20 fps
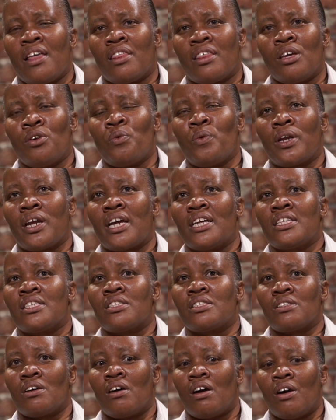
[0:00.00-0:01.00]
think what I
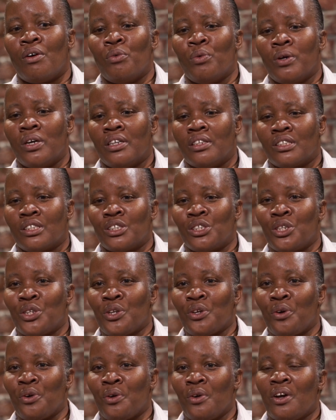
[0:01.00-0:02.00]
saw was, you
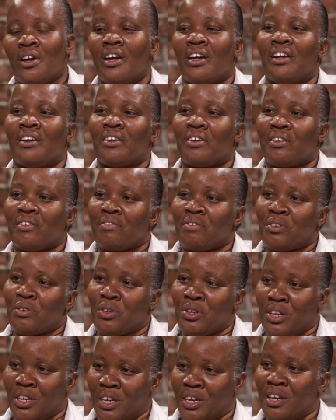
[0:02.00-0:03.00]
know,
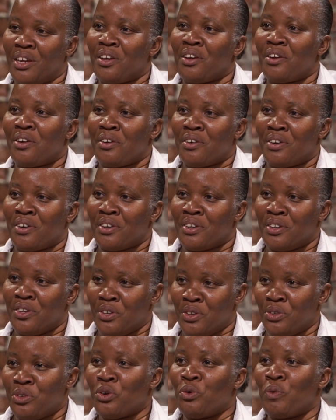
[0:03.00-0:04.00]
here,
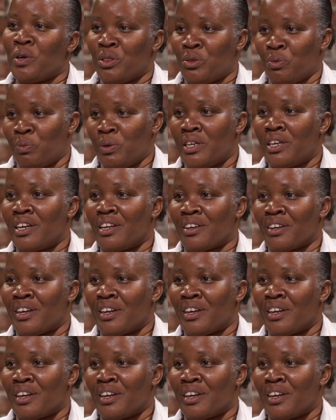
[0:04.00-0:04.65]
you know, when the weekend